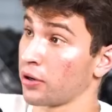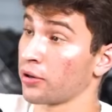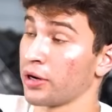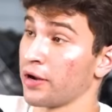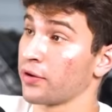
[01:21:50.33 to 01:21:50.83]

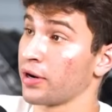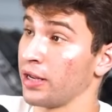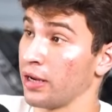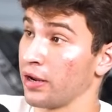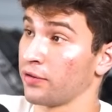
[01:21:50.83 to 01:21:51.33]
Parker never
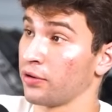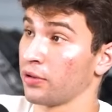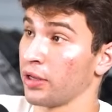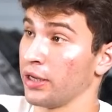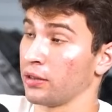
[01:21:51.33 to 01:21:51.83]
had
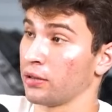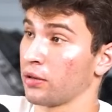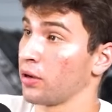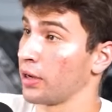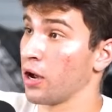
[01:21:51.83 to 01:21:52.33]
ever
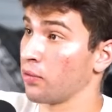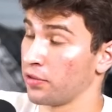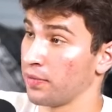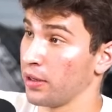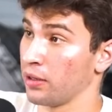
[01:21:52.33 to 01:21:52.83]
like hung
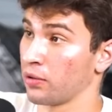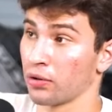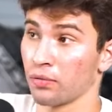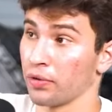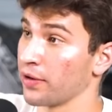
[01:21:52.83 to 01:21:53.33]
out with me
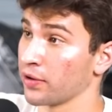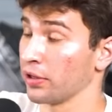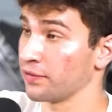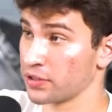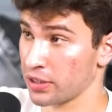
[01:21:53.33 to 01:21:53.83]
or we
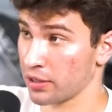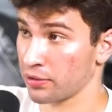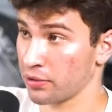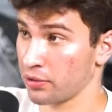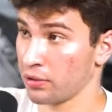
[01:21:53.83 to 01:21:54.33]
never lived
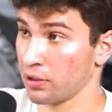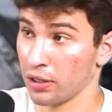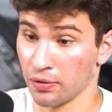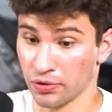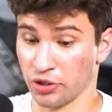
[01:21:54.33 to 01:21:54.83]
together.
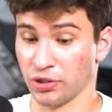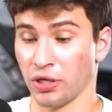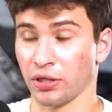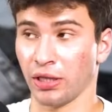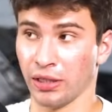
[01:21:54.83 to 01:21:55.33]
He was
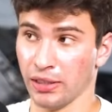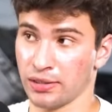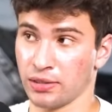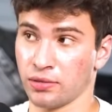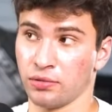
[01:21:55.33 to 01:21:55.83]
just on the
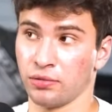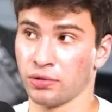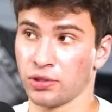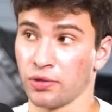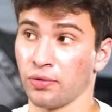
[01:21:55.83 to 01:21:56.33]
lease.
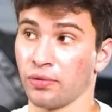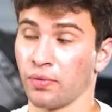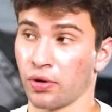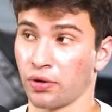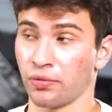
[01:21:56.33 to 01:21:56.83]
So okay.
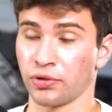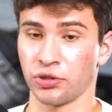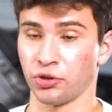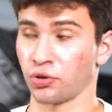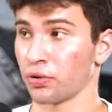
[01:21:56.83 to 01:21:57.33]
Parker
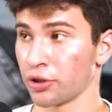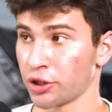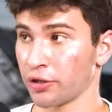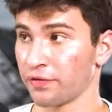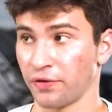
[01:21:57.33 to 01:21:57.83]
was in
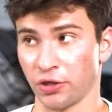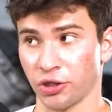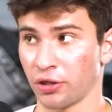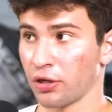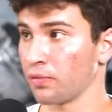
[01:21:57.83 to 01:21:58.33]
Georgia
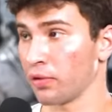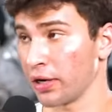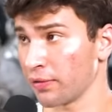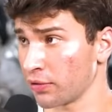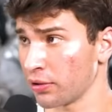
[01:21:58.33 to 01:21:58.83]
finishing up
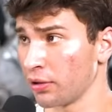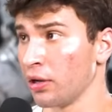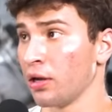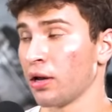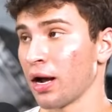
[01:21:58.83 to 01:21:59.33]
whatever.
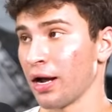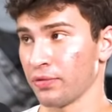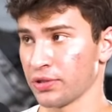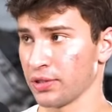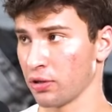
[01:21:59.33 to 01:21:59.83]

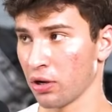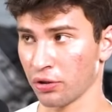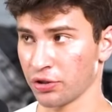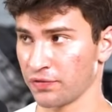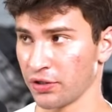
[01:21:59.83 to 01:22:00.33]
I was in
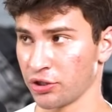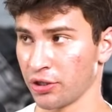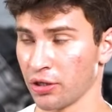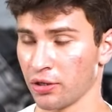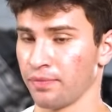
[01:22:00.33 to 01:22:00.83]
college
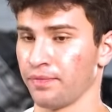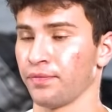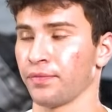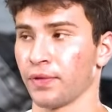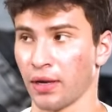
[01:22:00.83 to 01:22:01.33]
finishing up.
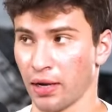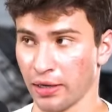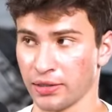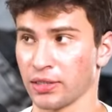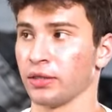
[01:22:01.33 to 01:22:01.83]

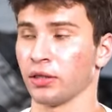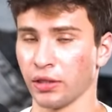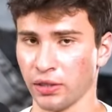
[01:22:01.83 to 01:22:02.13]
I signed the